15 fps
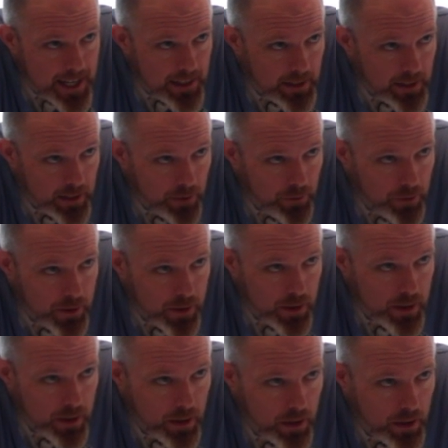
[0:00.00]
See the difference?
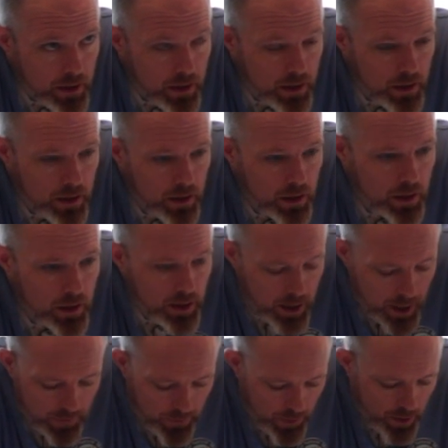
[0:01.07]

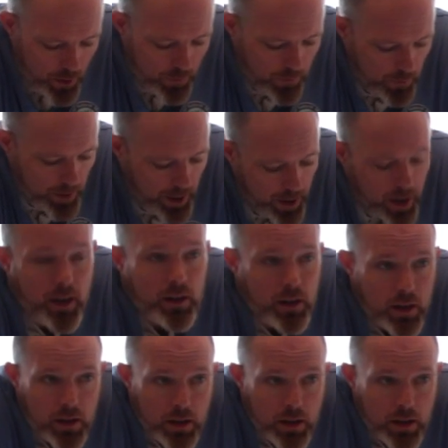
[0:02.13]
If I go from here,